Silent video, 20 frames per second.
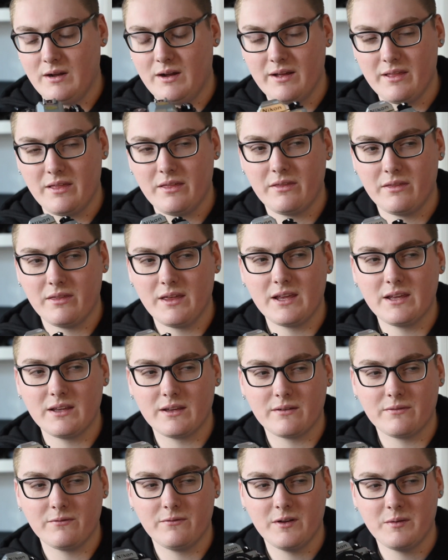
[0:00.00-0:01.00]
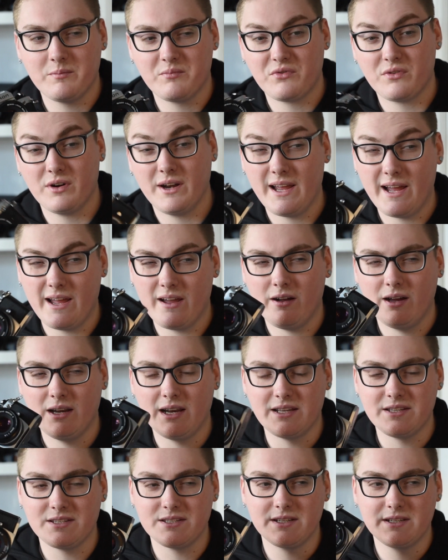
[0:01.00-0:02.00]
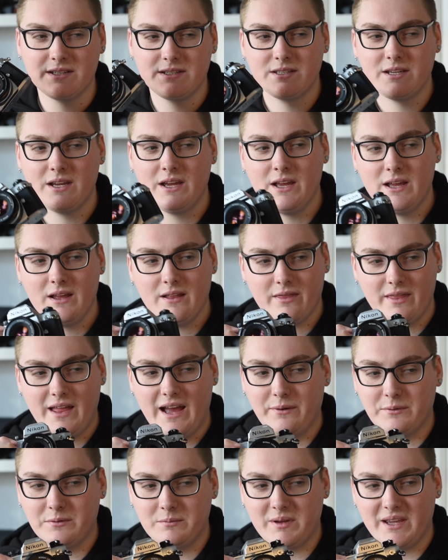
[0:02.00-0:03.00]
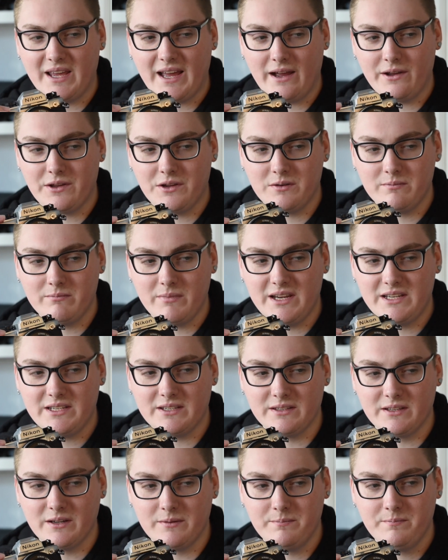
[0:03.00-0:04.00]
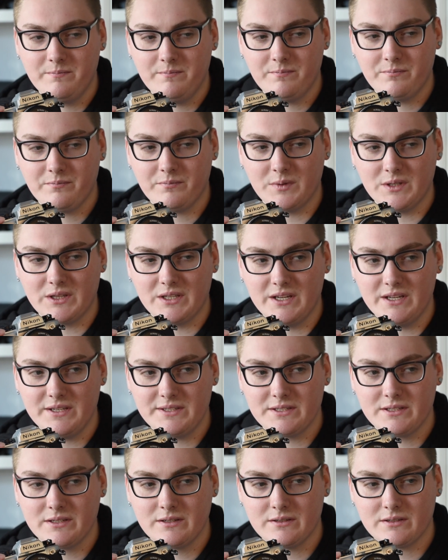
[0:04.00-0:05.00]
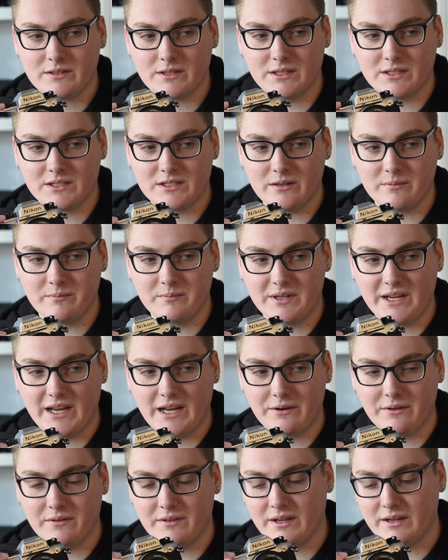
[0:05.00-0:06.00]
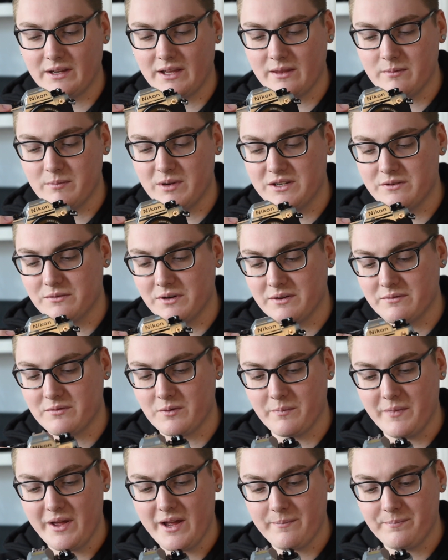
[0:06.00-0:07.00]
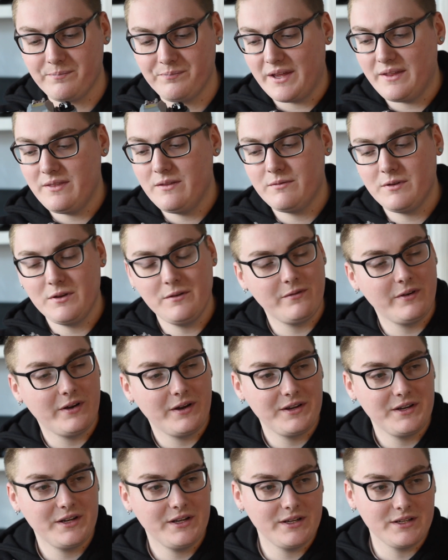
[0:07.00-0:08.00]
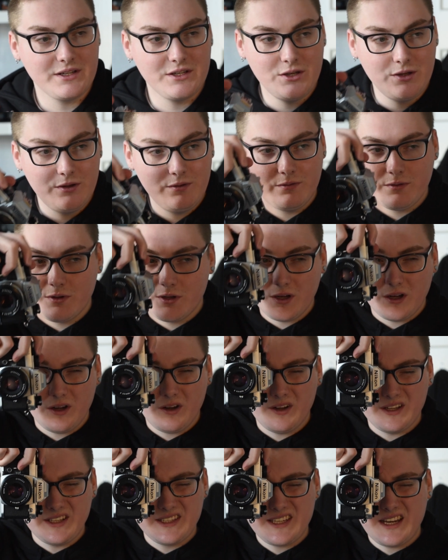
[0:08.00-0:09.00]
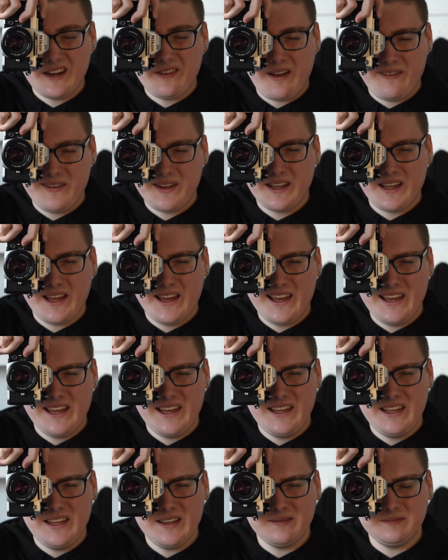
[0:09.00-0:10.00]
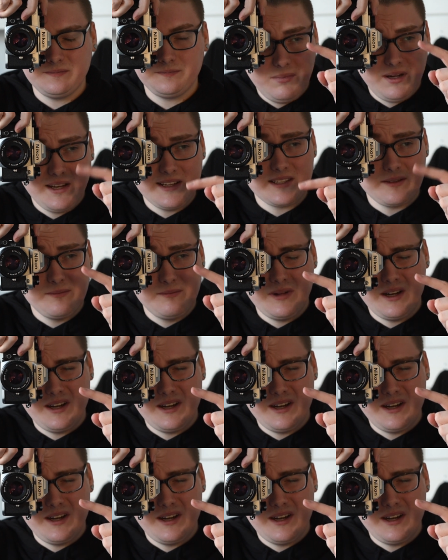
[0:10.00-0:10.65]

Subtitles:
I think for pre-AI lenses that would be how you'd meter them with this. So you'd stop them down and then get the meter in from that. In the viewfinder you've got, instead of having a plus and